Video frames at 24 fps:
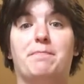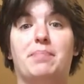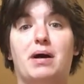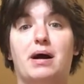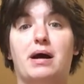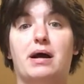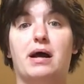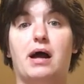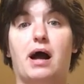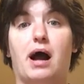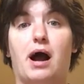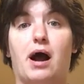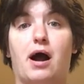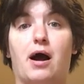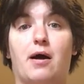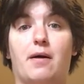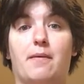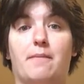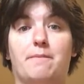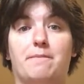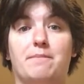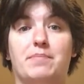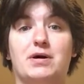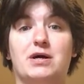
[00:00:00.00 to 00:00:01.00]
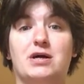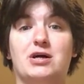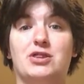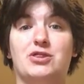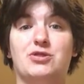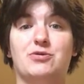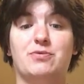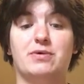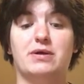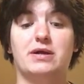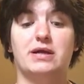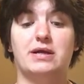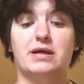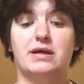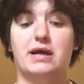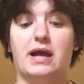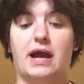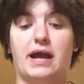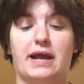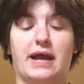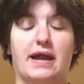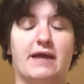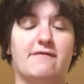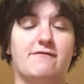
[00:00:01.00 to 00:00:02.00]
But book 3,
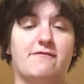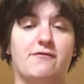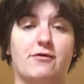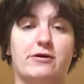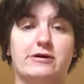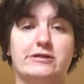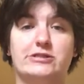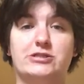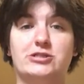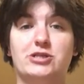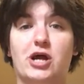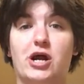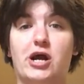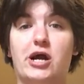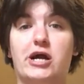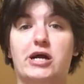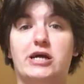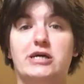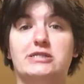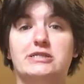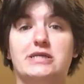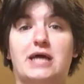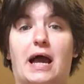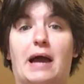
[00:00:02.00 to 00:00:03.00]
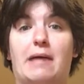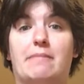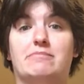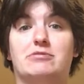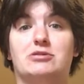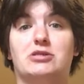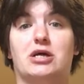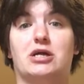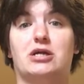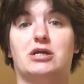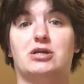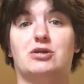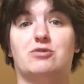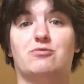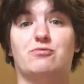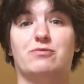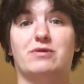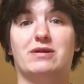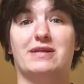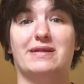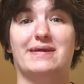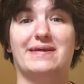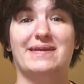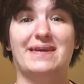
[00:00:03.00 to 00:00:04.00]
I gave 4 stars. I'm starting to
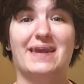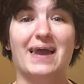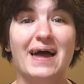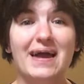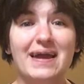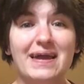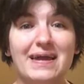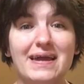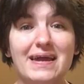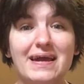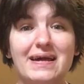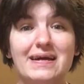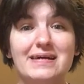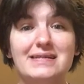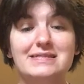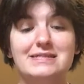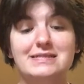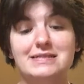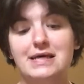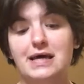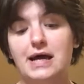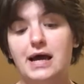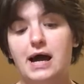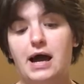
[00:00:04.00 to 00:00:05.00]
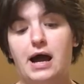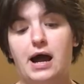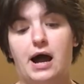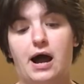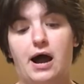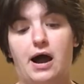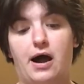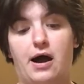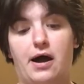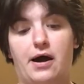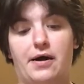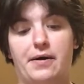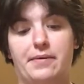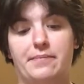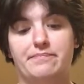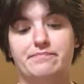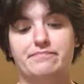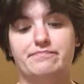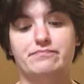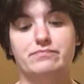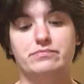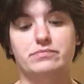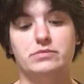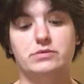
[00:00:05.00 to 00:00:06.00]
really like it.
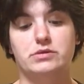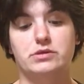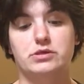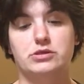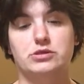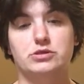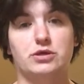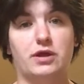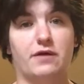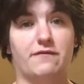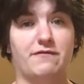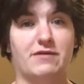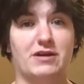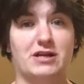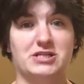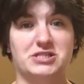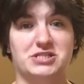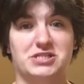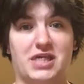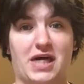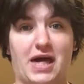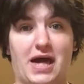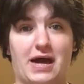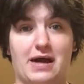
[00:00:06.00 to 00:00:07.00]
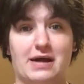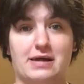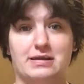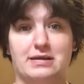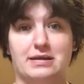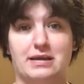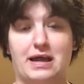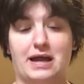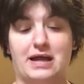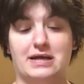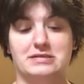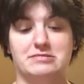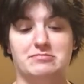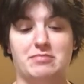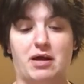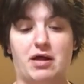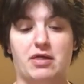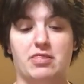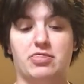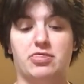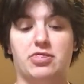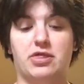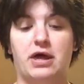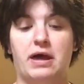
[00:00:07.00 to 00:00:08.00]
So I finished that last
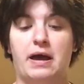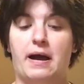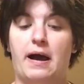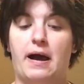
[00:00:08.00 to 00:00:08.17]
month.